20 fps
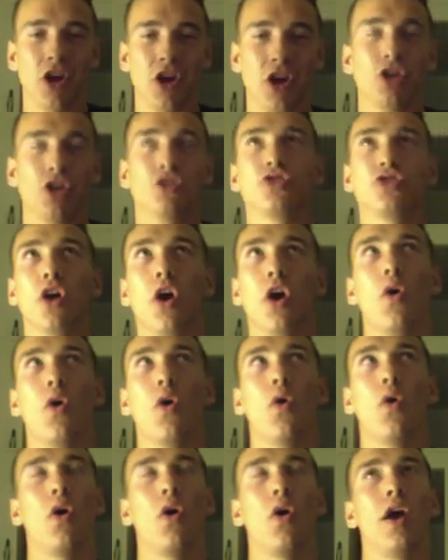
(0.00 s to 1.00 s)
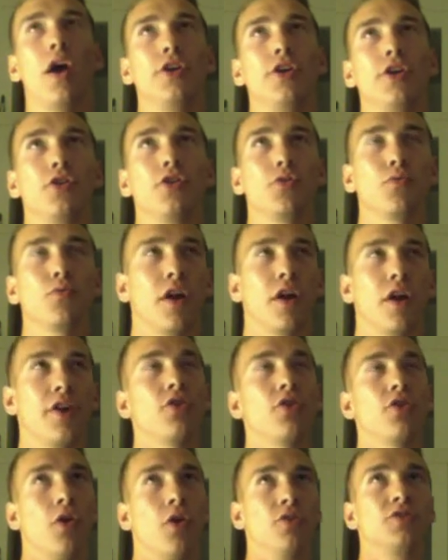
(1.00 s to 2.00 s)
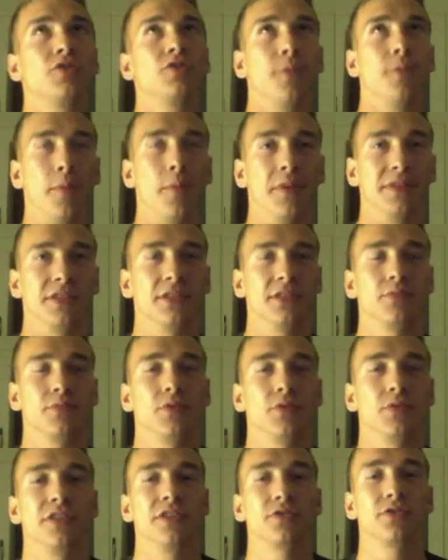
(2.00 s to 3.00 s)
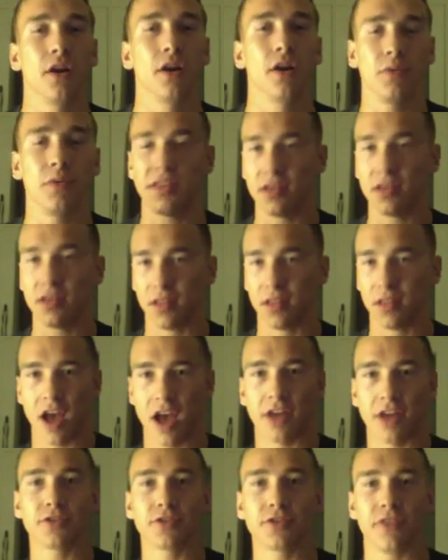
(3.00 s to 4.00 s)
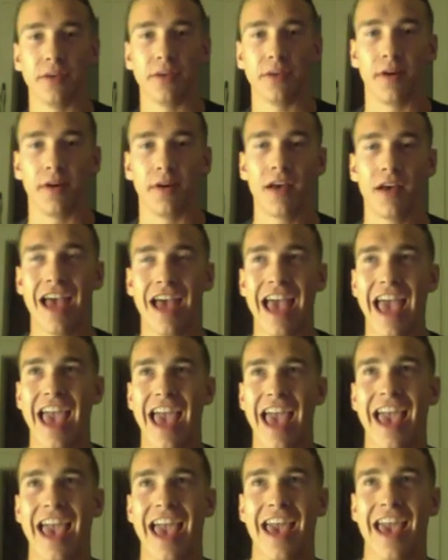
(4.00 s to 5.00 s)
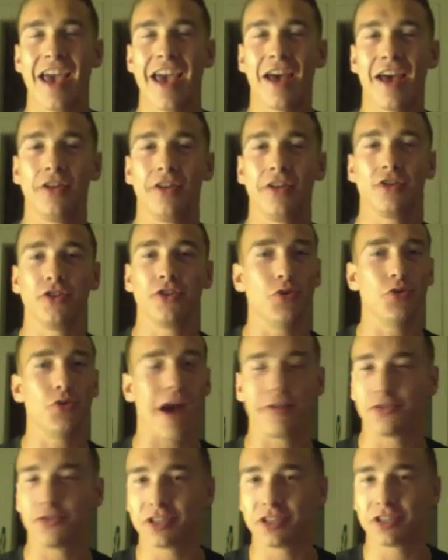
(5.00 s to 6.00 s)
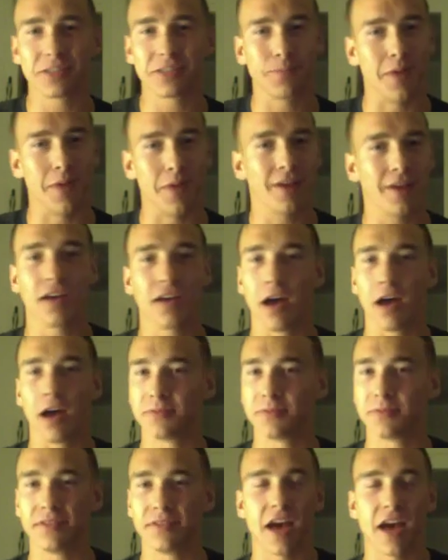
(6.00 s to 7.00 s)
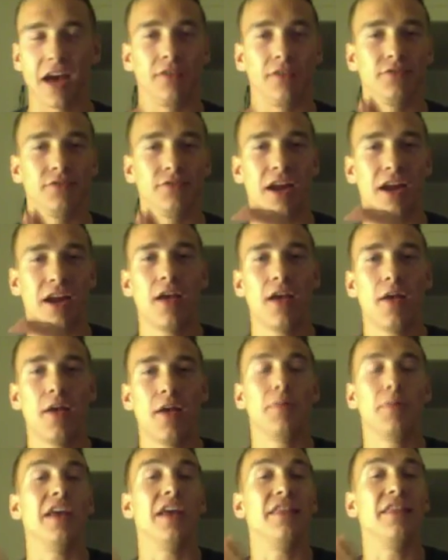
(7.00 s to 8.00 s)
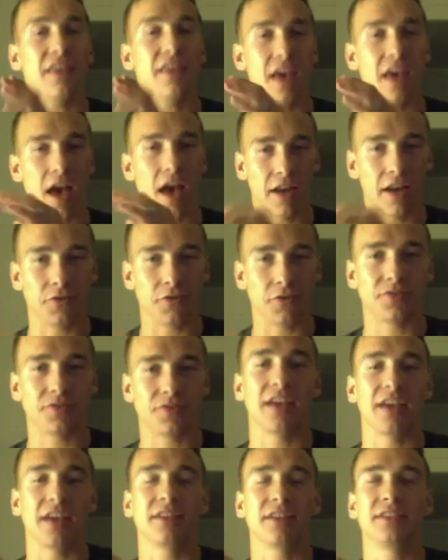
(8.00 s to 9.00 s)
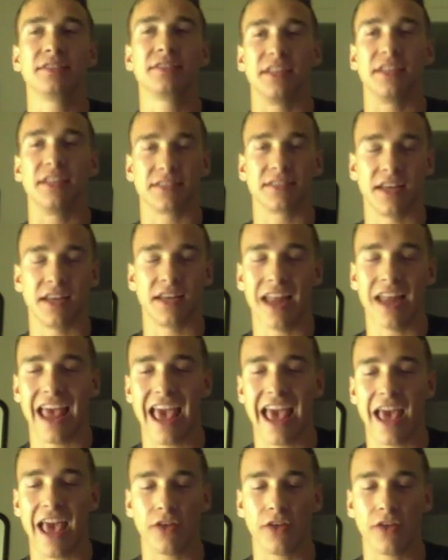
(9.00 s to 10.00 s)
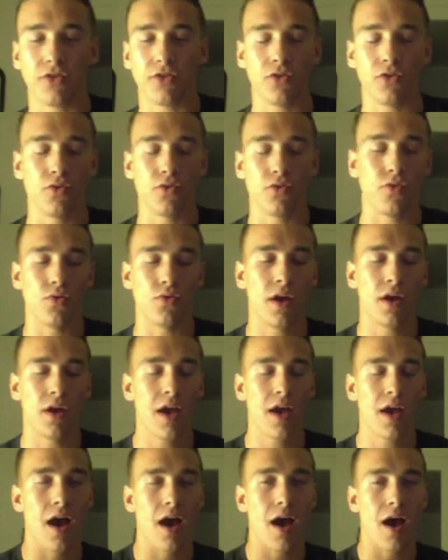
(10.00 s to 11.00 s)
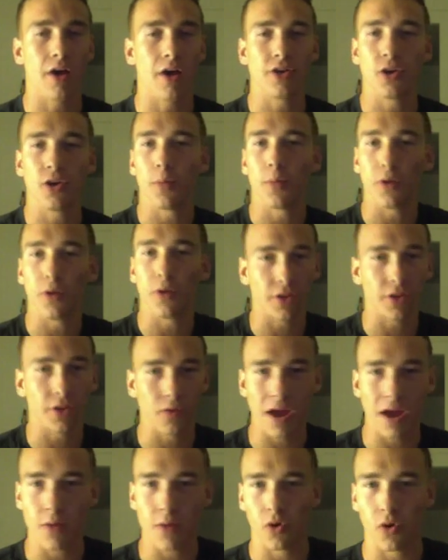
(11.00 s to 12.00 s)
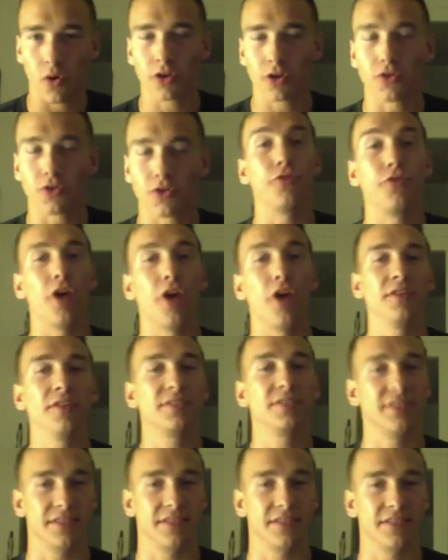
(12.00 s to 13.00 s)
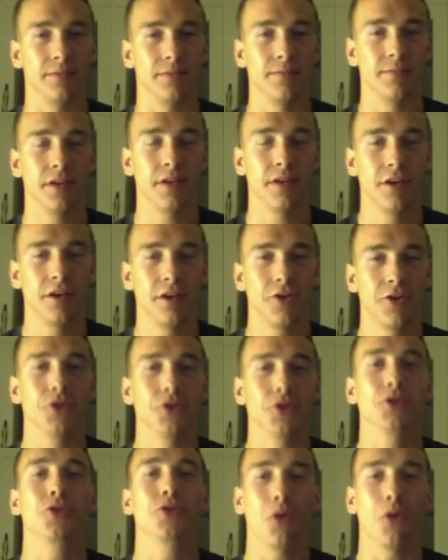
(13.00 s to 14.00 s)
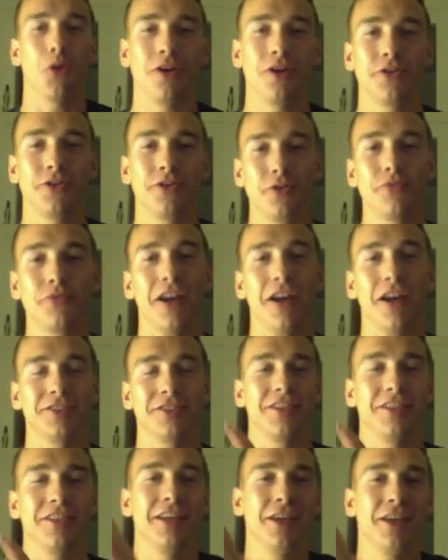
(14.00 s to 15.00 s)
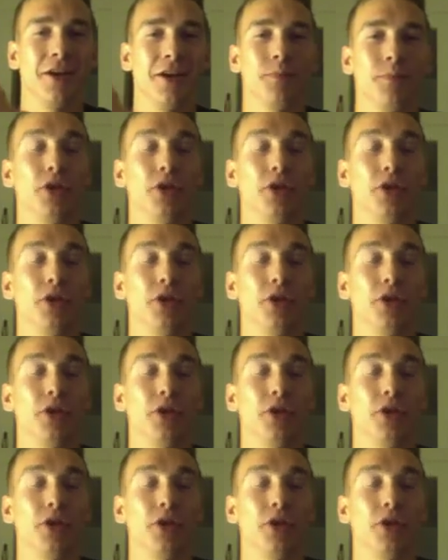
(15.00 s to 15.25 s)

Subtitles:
So you're running your own small business when you get started with the Alliance or Vemma, and you have to expect ups and downs, right? But in the end, if you stay consistent and you put in the right work, you follow the system, you're going to eventually be